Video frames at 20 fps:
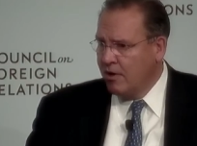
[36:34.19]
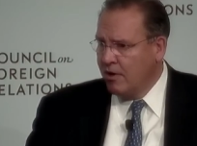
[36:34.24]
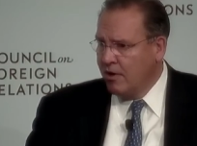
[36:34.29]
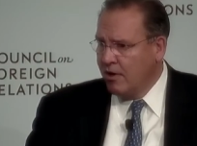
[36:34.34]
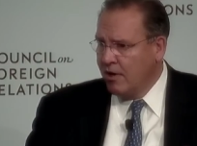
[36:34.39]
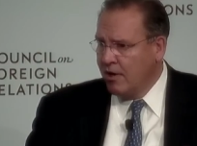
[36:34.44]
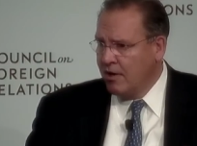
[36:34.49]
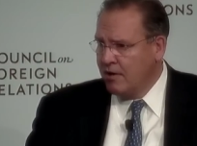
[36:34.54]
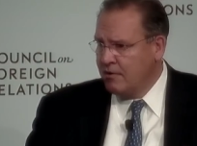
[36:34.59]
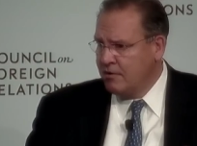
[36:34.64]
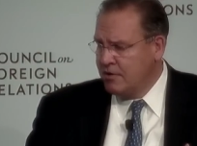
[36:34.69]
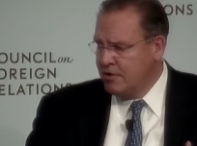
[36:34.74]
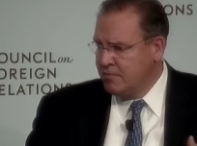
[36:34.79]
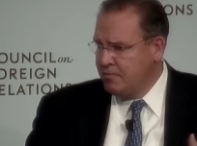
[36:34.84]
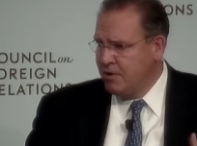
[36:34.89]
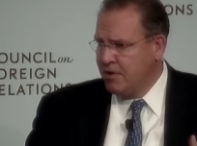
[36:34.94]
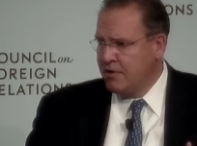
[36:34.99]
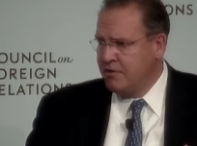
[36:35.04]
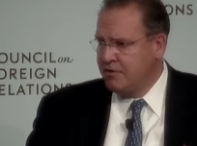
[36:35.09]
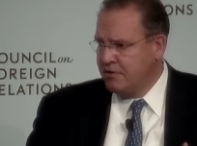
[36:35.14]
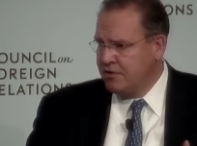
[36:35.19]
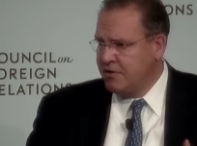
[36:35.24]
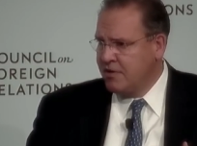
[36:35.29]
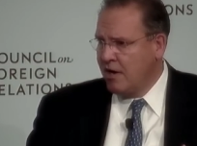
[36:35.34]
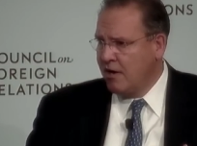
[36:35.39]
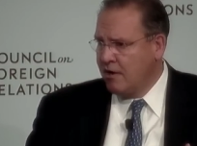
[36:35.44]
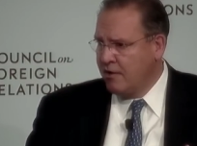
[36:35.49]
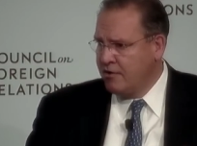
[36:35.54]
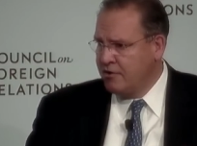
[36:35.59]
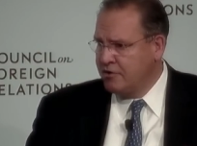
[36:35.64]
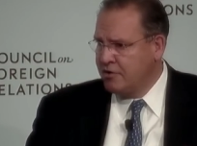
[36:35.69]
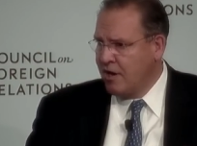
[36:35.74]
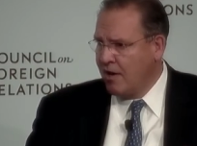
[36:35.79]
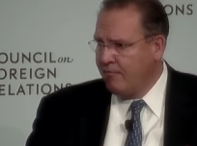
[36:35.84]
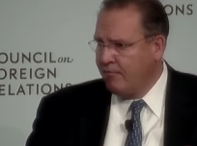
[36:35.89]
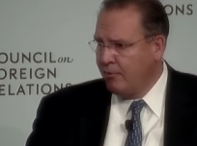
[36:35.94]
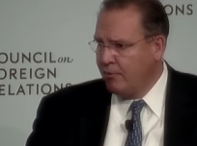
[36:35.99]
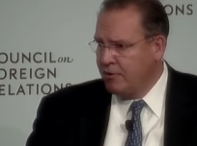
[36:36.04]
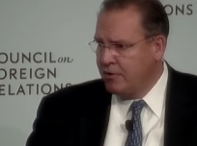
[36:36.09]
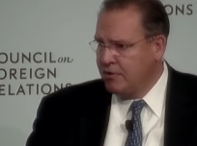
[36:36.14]
And just because you start on the shop
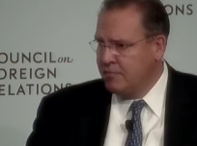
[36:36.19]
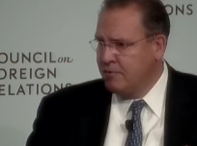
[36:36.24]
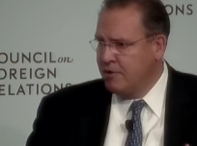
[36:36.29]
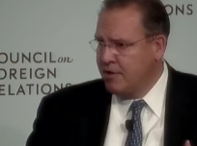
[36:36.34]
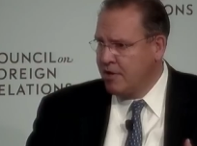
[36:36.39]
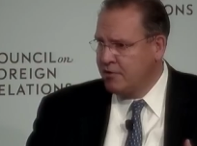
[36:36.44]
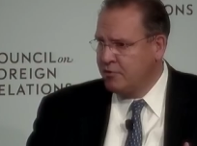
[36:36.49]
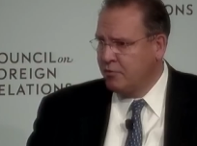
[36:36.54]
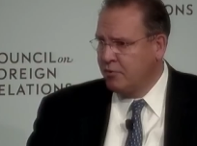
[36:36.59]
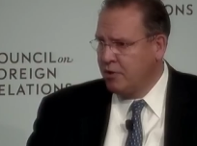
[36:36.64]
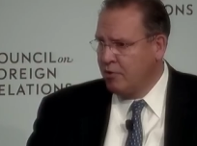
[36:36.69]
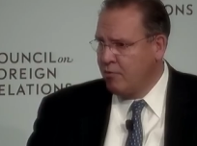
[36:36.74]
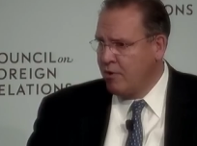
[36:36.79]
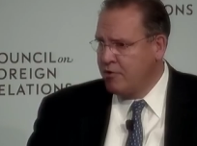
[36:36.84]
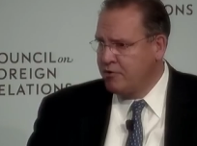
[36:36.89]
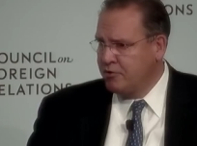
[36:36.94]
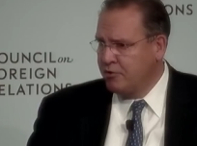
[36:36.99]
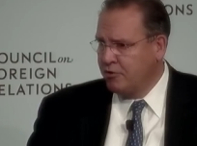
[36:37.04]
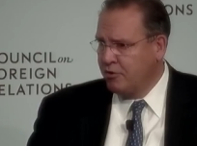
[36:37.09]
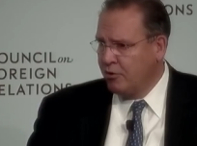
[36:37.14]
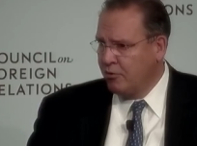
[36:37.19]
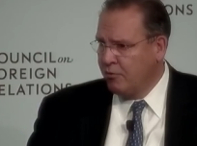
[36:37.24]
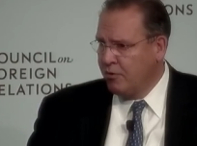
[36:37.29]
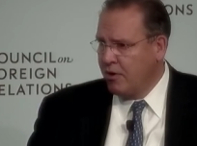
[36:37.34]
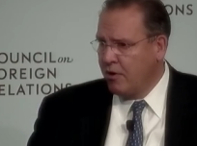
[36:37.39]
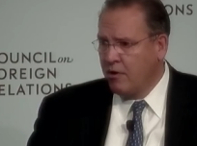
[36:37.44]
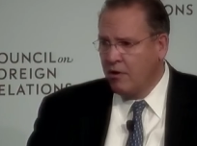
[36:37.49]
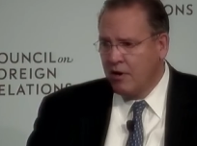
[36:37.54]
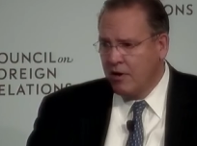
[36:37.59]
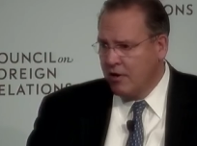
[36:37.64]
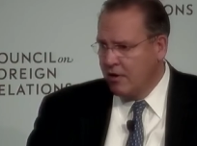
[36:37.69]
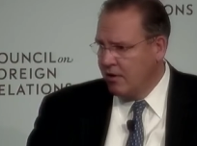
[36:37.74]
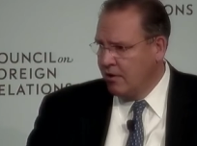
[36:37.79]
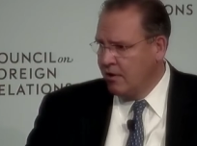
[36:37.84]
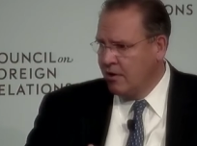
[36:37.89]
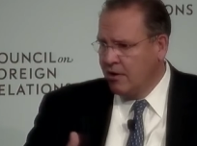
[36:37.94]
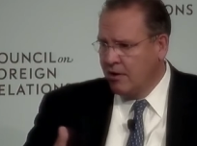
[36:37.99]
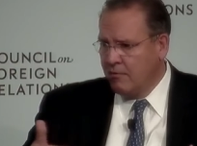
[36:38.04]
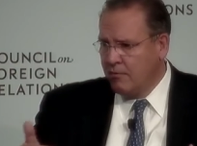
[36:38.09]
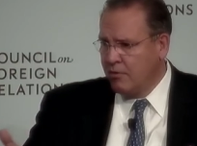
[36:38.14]
floor doesn't mean that's where you end your career.
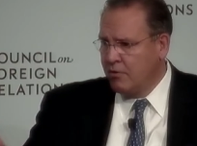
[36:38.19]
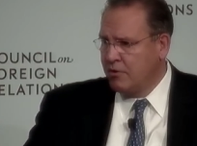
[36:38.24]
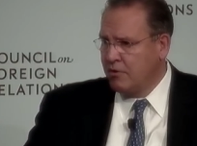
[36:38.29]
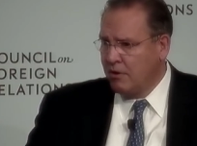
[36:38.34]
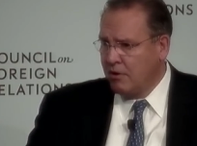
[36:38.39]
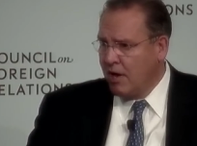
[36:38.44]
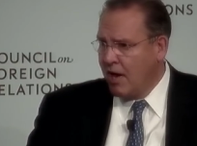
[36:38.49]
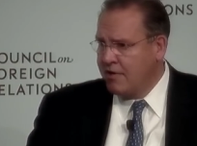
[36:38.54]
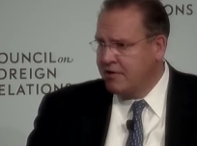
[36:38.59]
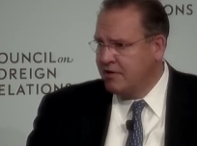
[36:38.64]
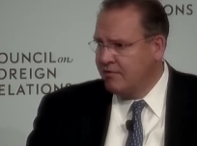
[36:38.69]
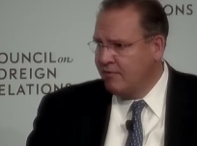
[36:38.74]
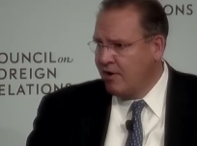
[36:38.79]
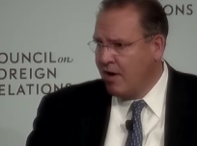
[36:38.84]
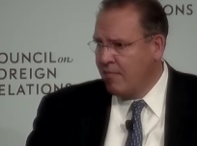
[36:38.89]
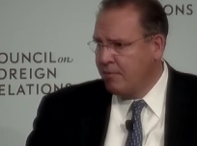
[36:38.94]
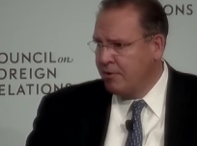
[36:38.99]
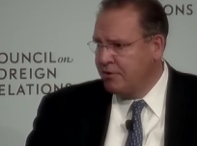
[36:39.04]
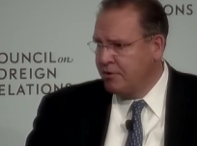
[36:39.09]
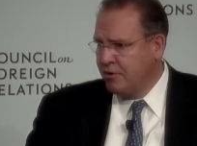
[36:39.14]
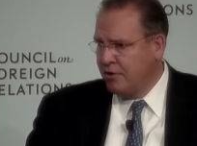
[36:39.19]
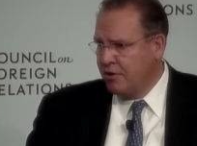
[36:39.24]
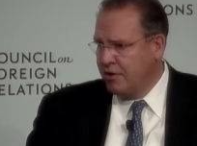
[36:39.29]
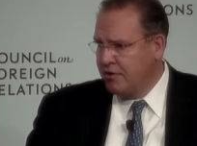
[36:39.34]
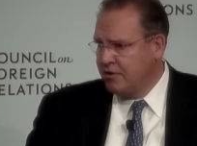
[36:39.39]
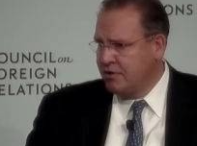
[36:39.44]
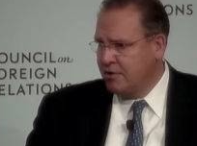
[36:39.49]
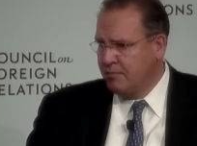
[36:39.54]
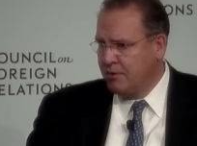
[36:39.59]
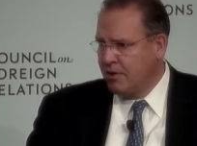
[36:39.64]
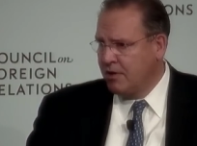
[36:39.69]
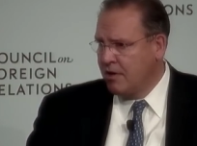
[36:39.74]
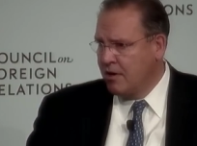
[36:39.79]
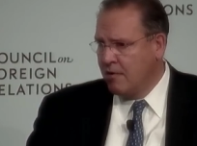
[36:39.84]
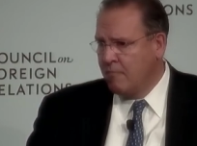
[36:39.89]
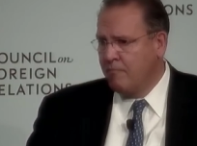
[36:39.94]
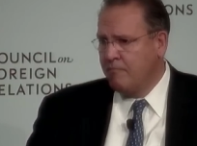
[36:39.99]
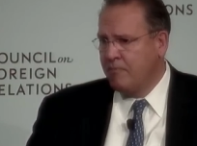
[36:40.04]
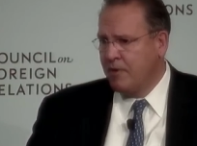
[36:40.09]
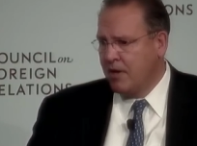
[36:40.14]
Um, there are lots of opportunities to
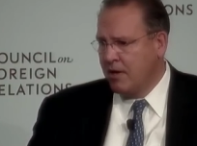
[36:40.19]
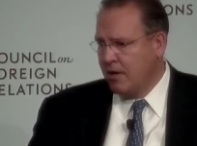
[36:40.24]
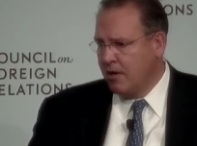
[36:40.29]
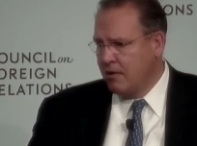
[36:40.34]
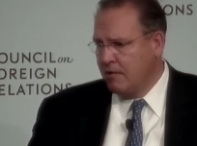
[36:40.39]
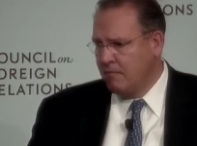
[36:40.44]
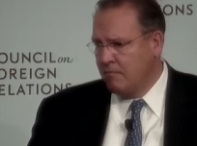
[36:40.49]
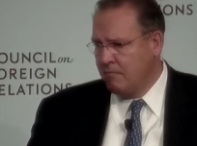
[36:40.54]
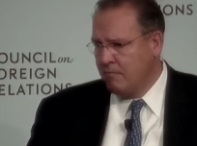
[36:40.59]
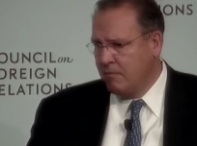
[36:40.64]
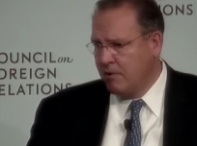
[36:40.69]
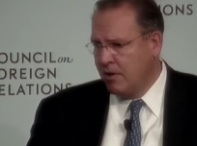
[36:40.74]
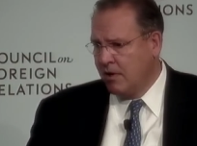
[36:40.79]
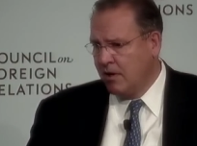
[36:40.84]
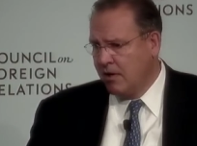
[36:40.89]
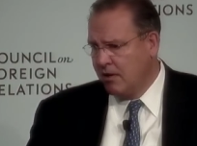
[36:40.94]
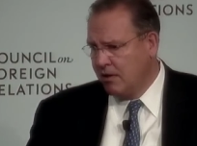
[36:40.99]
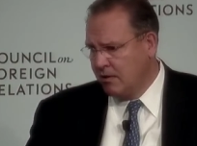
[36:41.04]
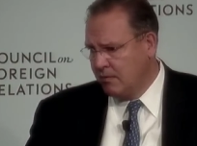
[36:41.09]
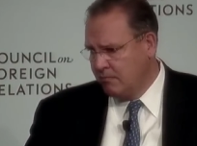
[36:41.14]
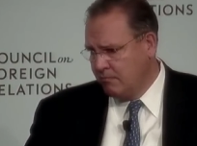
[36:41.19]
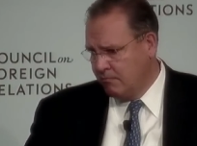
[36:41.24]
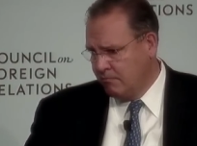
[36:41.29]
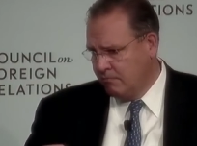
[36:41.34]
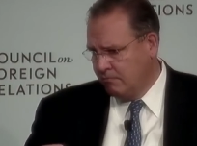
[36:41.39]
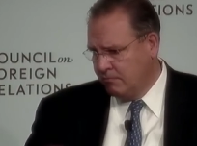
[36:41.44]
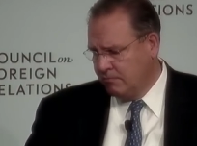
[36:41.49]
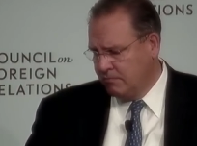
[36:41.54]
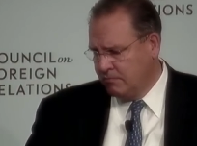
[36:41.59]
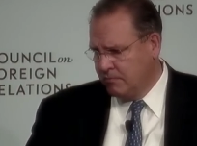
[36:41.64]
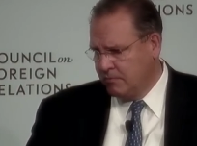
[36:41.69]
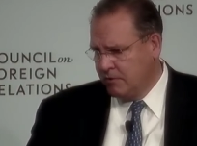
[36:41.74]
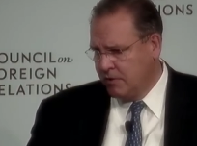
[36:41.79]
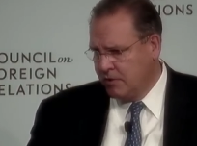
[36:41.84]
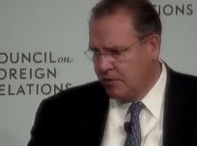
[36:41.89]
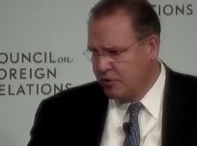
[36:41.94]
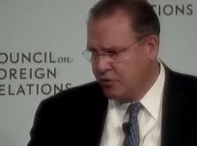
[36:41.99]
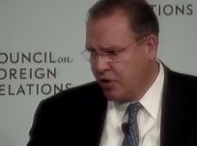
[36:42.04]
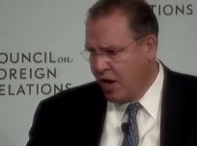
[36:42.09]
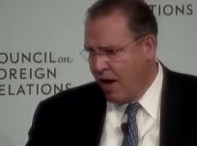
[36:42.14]
become um, uh,
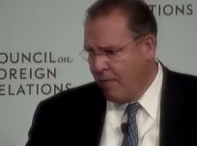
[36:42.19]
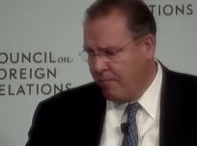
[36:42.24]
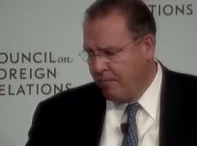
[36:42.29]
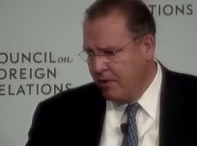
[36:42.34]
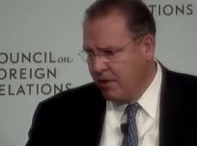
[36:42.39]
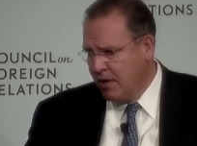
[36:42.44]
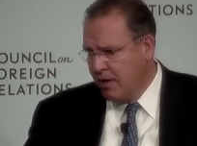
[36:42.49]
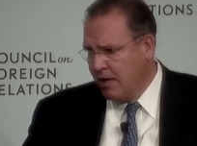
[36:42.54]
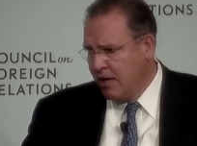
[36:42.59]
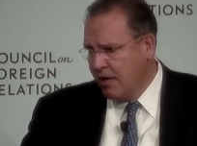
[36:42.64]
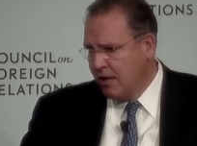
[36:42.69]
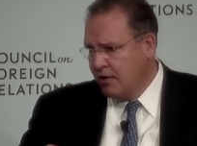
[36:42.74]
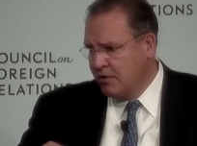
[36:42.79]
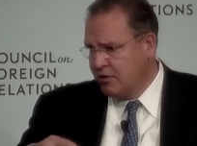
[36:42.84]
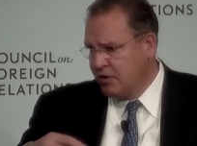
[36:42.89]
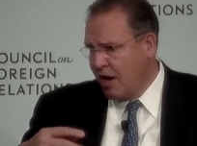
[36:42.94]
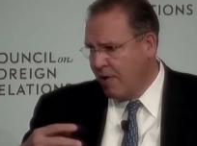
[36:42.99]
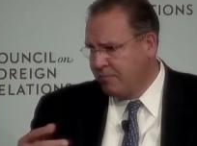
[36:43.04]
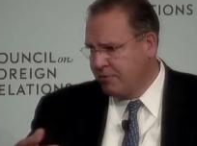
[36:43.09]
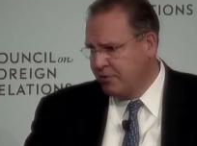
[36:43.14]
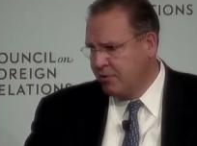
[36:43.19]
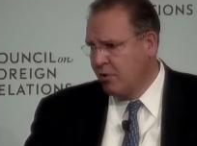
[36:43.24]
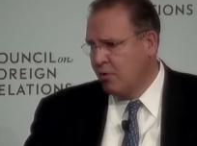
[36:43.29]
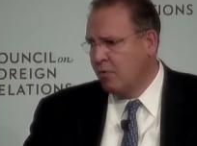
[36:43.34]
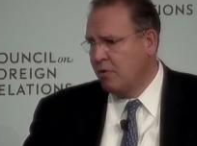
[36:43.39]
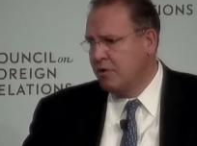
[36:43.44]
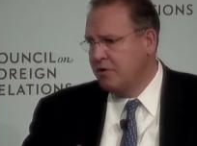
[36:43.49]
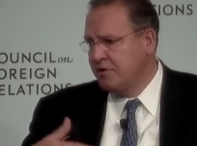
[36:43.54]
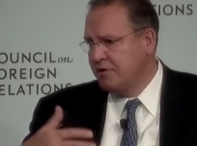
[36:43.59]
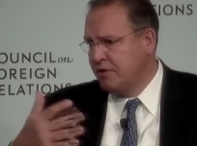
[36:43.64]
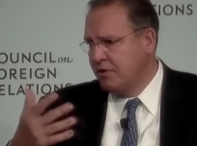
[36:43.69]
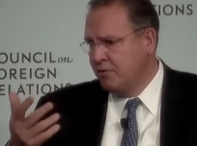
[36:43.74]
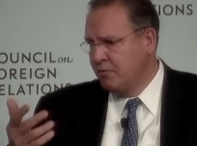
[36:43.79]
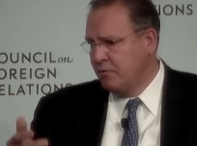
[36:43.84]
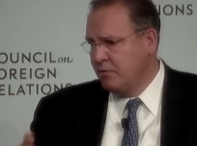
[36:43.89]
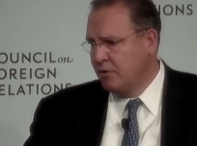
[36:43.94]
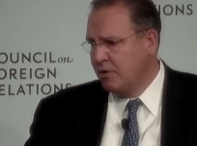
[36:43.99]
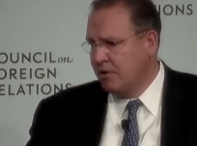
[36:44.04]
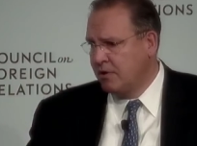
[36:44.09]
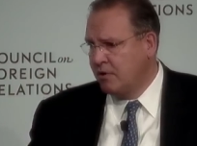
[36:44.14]
shop, shop stewards,
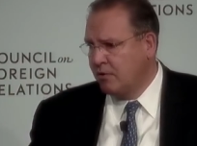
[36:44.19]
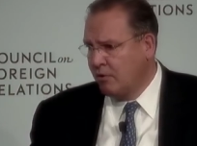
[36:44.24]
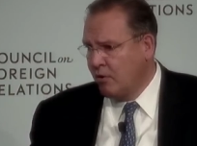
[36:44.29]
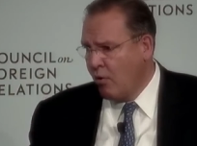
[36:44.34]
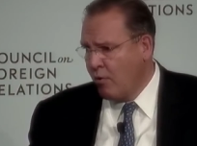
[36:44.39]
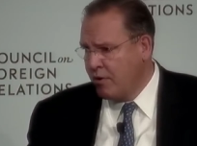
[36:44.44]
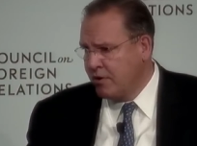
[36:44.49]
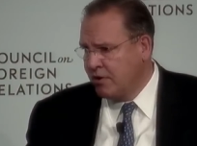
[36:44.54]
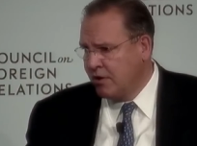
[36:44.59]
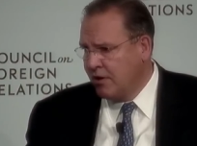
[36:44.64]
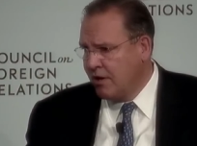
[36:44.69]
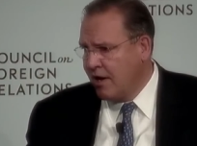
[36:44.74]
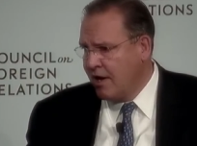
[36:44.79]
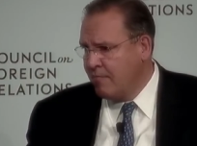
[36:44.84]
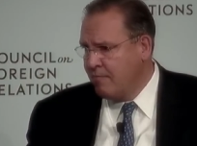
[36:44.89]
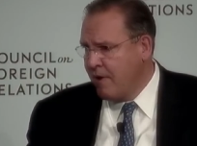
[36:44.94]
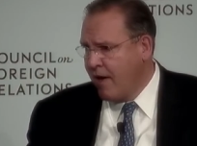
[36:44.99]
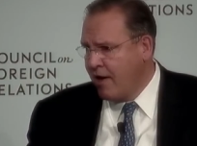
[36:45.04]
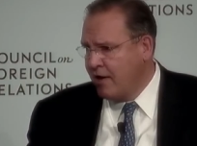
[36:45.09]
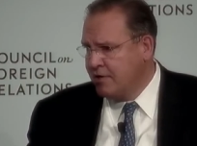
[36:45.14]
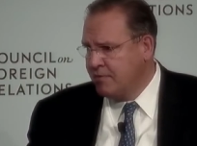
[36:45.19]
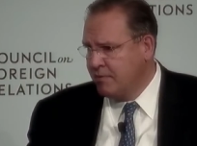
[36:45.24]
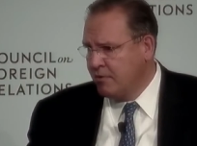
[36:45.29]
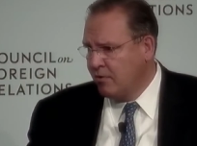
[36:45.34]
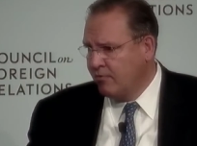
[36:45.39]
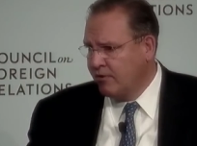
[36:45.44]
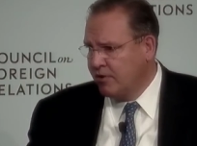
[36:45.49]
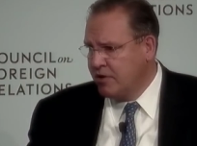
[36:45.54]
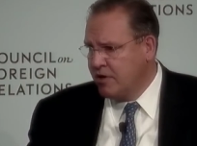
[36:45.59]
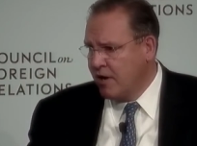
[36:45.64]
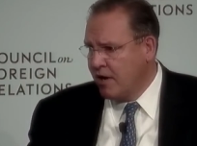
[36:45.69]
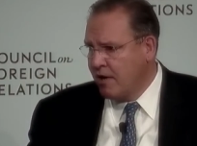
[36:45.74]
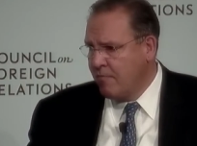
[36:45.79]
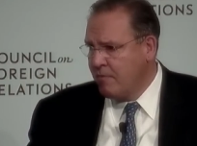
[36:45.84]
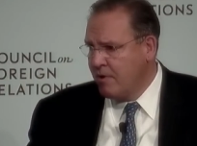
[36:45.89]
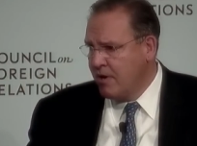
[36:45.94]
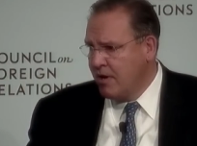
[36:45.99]
to, uh, to go into line management over time.